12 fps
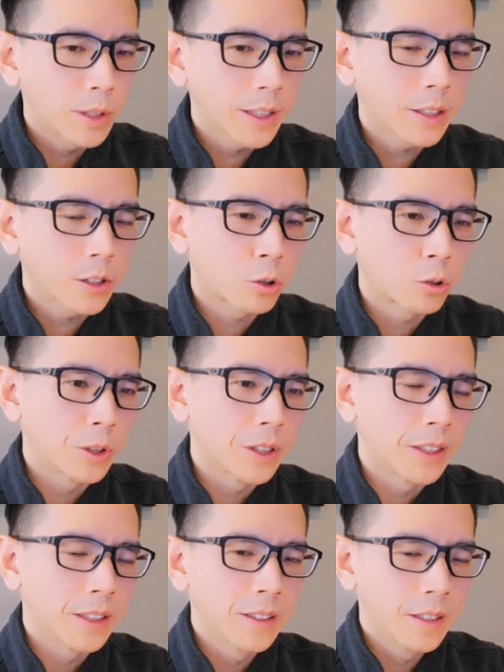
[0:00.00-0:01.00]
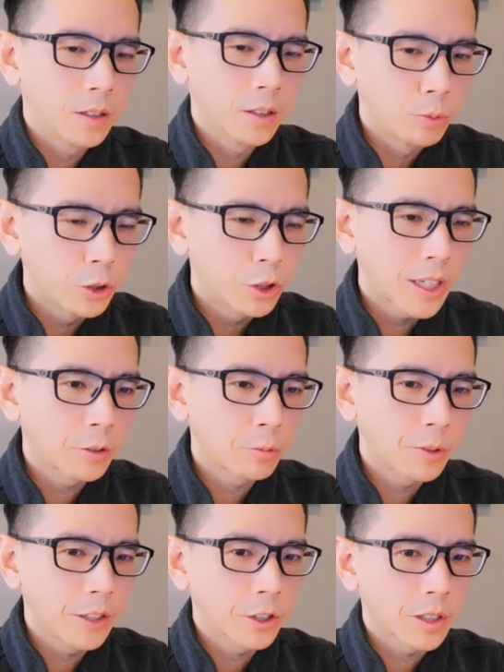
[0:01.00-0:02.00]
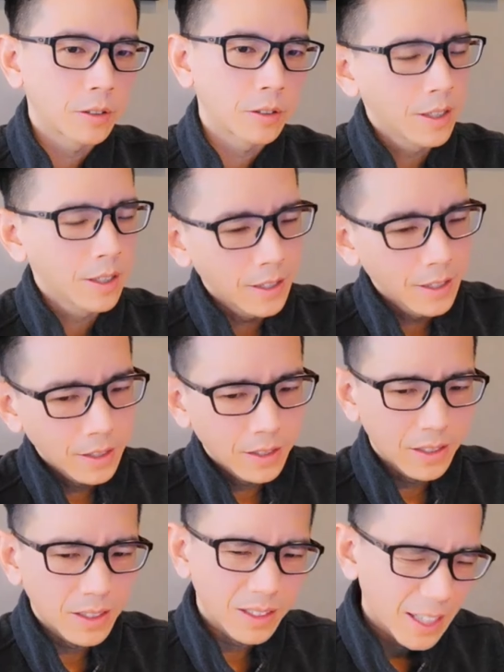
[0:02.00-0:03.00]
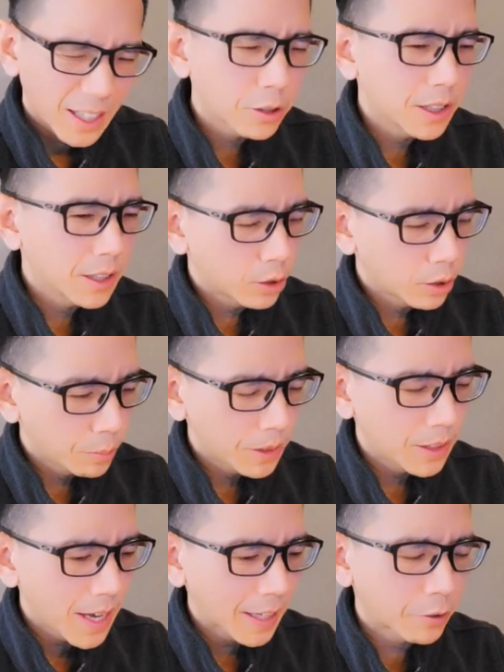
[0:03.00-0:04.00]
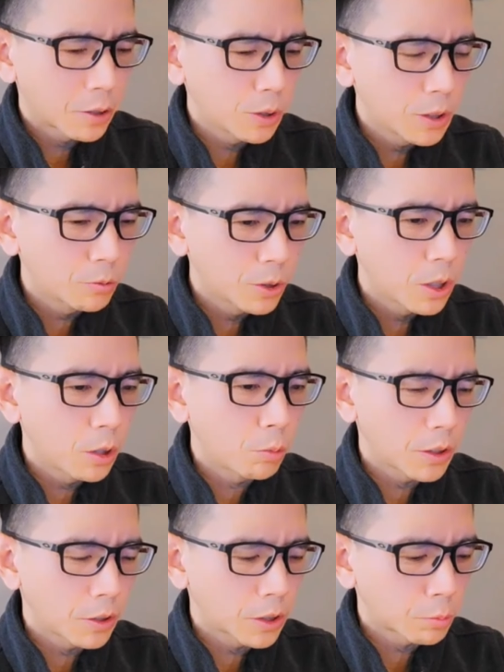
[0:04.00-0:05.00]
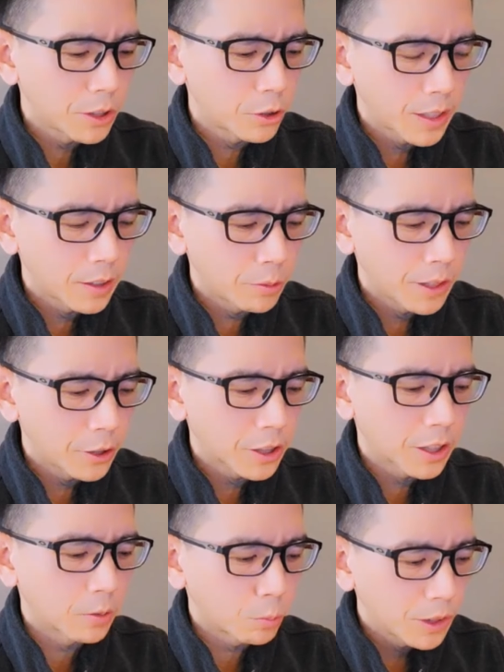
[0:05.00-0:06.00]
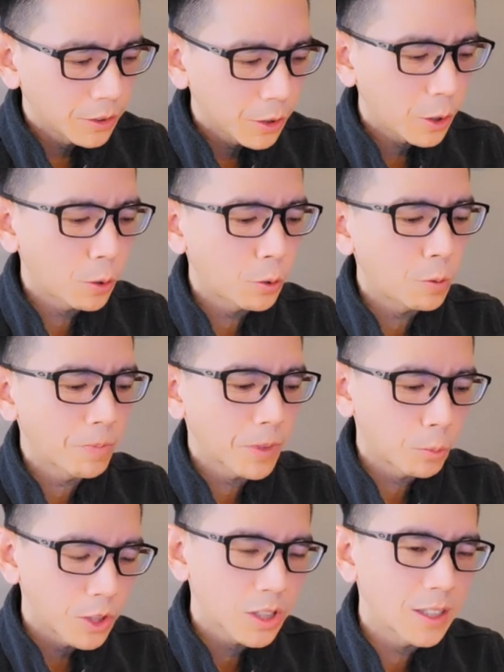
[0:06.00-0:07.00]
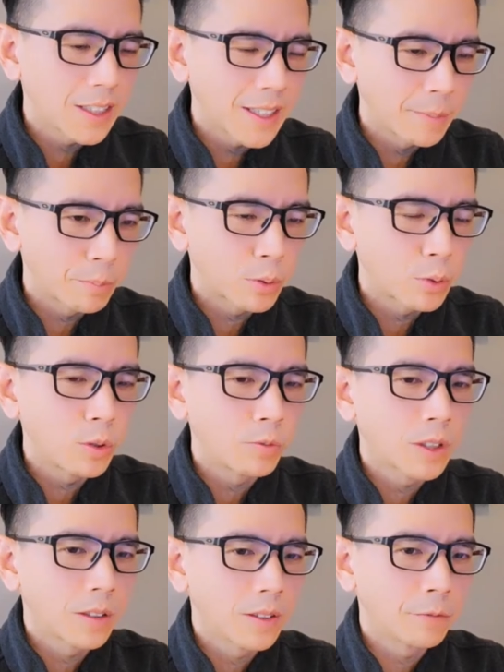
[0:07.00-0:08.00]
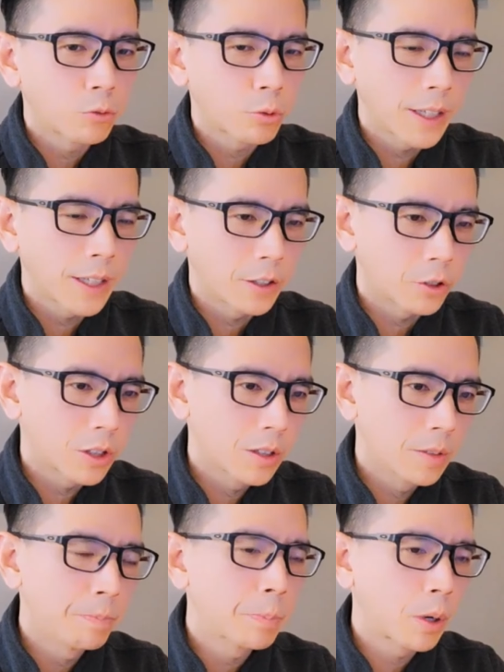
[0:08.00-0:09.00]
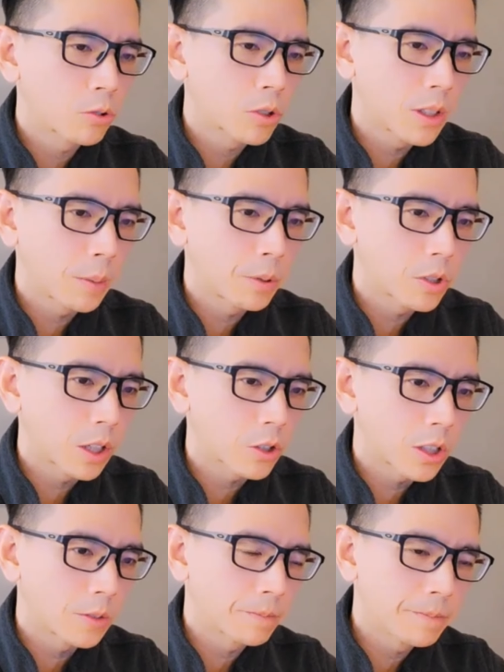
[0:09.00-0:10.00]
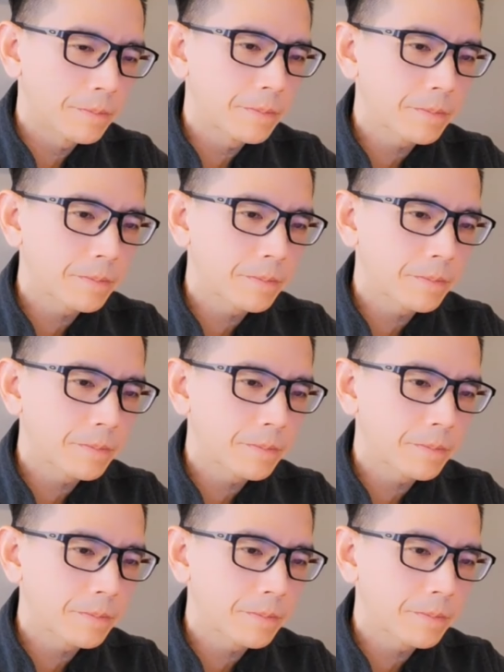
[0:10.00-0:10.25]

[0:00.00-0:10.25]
obligatory regeneration. Actually, to be accurate, we don't know whether it's regeneration. We know we see improved lymph drainage post liposuction.